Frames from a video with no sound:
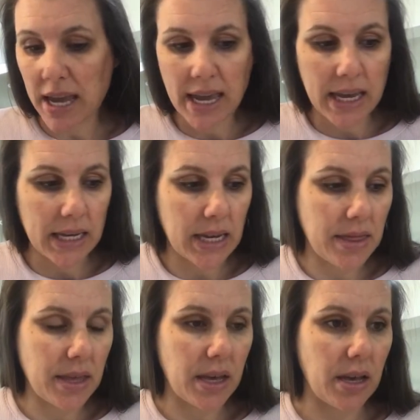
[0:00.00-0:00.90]
And
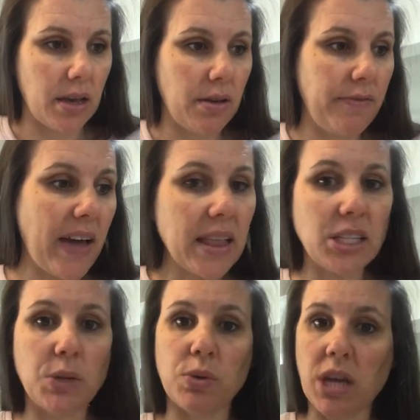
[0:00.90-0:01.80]
the
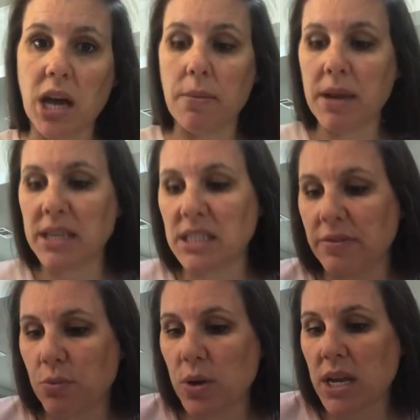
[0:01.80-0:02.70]
fallacy would come is
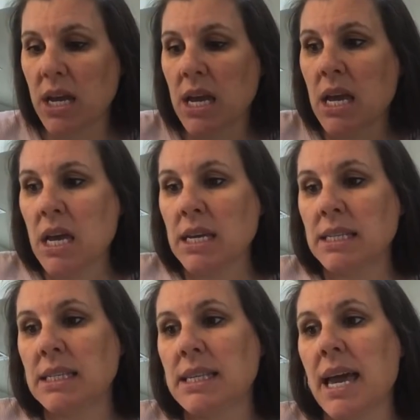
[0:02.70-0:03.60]
if we
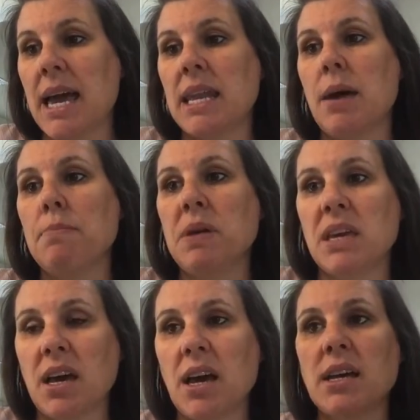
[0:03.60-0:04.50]
said,
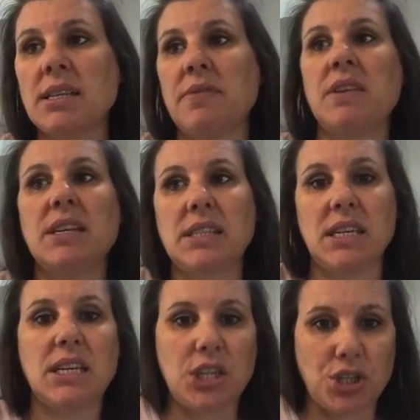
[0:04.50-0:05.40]
because of this,
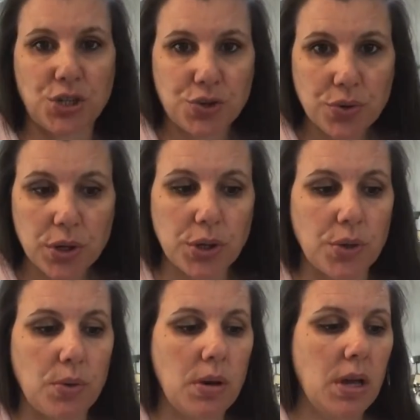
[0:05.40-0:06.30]
it is true,